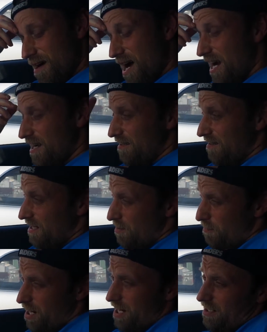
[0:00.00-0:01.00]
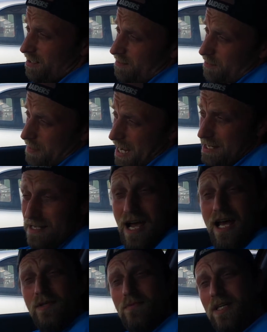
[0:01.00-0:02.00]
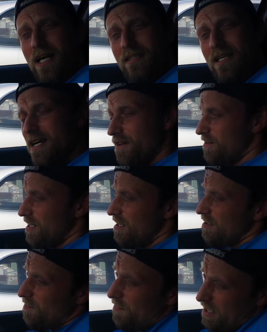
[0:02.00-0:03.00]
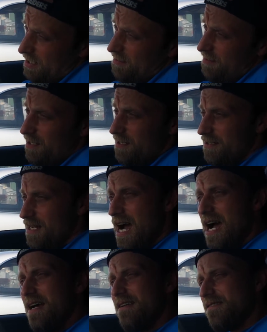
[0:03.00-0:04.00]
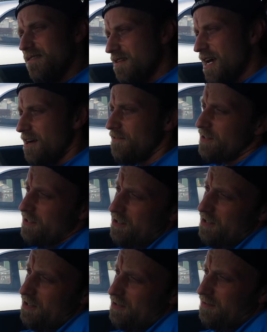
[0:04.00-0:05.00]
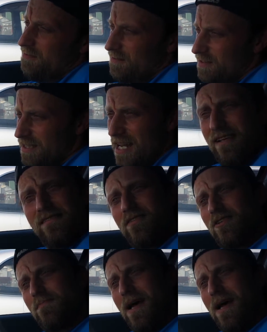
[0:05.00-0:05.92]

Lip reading: I can see why the bad guys would like to have these, but the good guys should have it too, in case there's